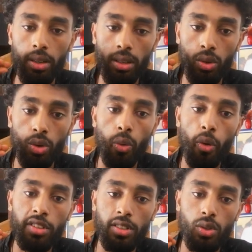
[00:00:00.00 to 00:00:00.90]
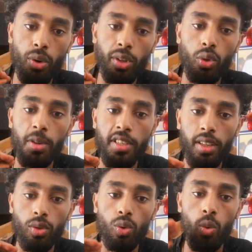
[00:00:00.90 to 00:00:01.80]
your request is going to be
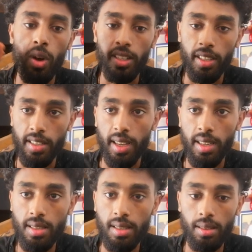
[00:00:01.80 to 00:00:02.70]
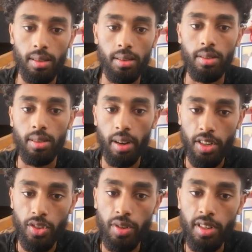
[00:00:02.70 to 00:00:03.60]
sent to one instance. There are
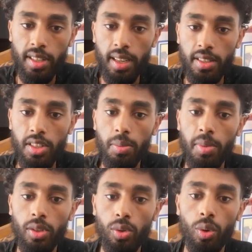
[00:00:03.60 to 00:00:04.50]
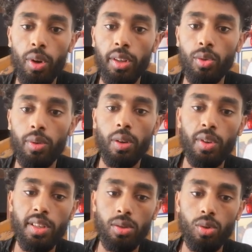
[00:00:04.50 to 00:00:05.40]
3 instances, but your
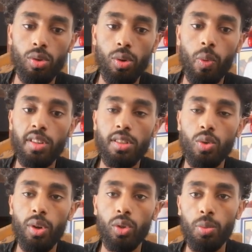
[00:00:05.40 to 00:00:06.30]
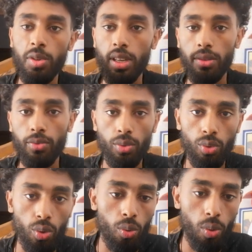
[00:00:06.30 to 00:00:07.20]
request is going to be sent
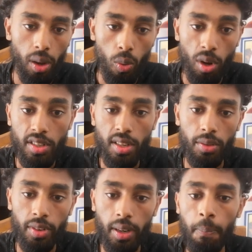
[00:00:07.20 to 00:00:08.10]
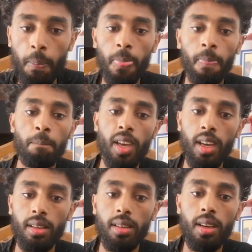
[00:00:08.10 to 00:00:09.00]
to one server.
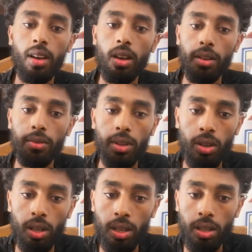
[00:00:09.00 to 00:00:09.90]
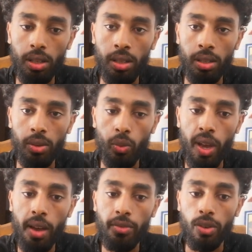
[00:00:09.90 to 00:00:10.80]
And if we
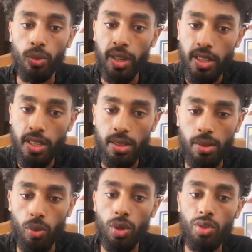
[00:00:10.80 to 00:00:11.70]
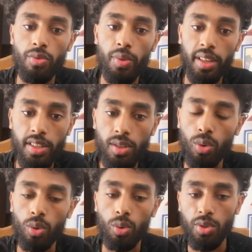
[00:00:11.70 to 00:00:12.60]
have a Redis, we used Redis
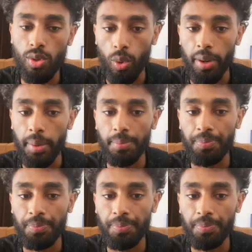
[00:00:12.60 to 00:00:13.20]
to store